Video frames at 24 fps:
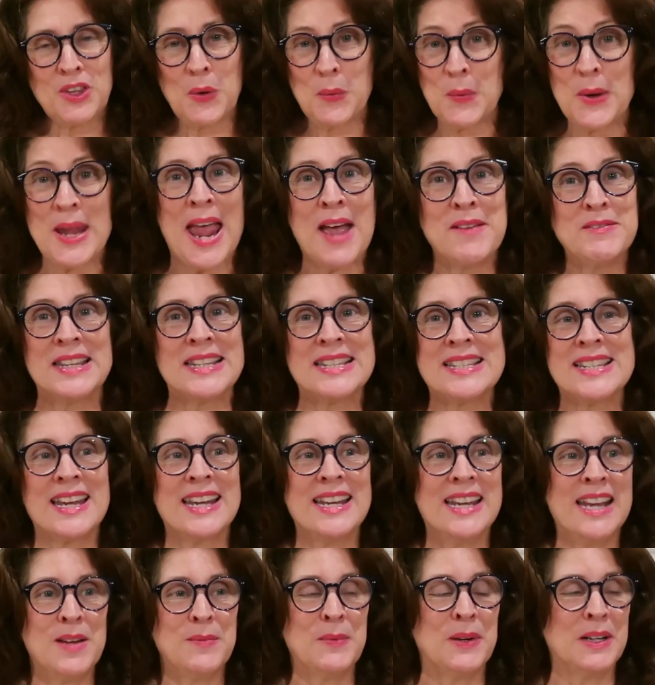We haven't
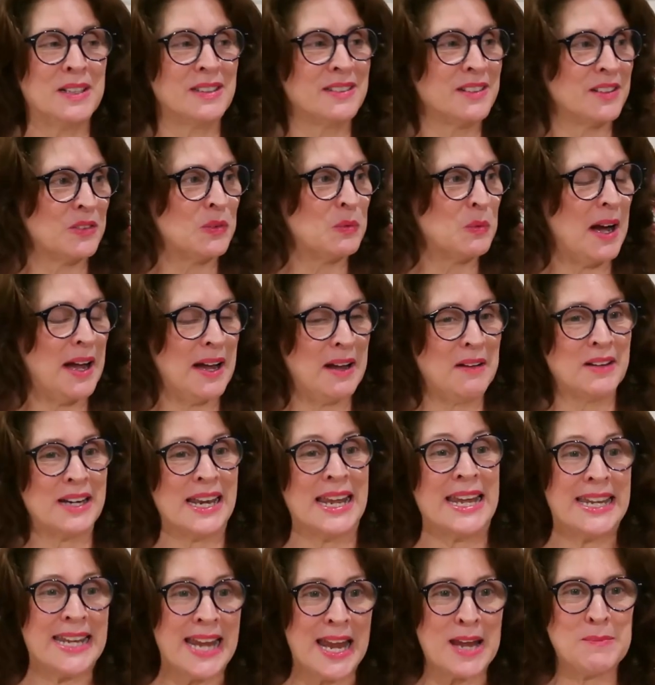seen him in a little while,
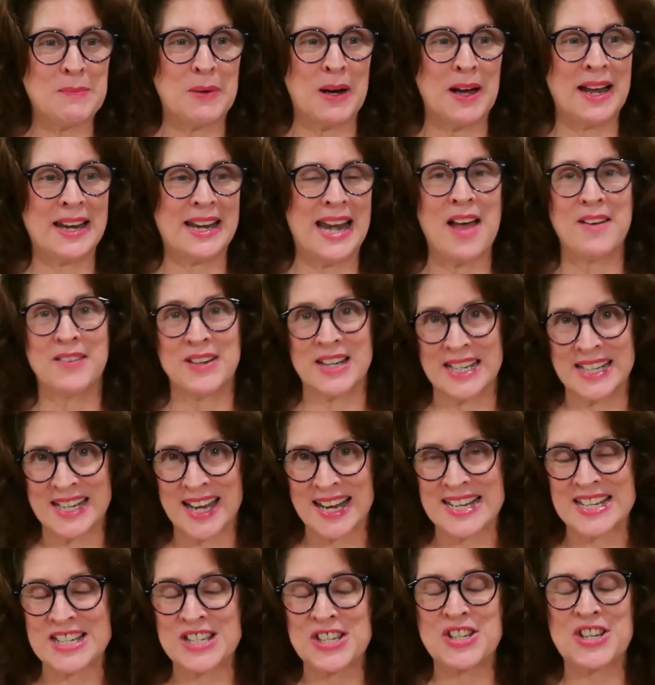and he came by and had a
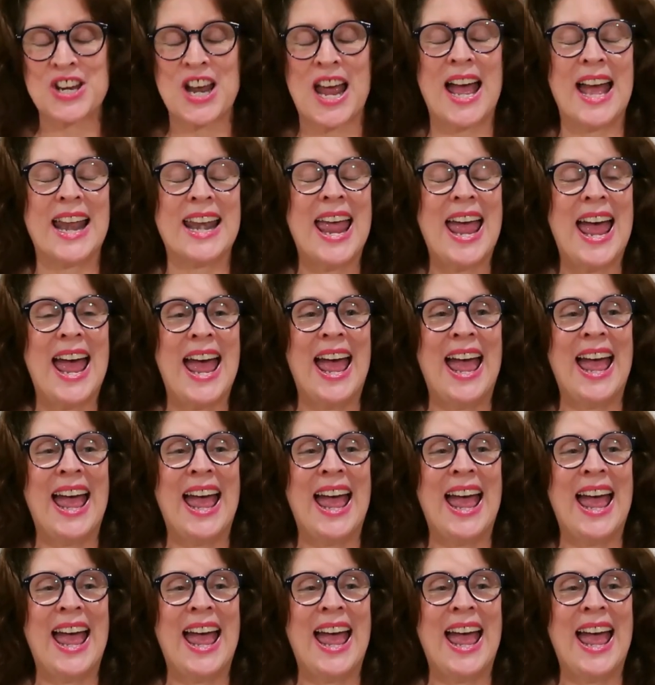nice chat.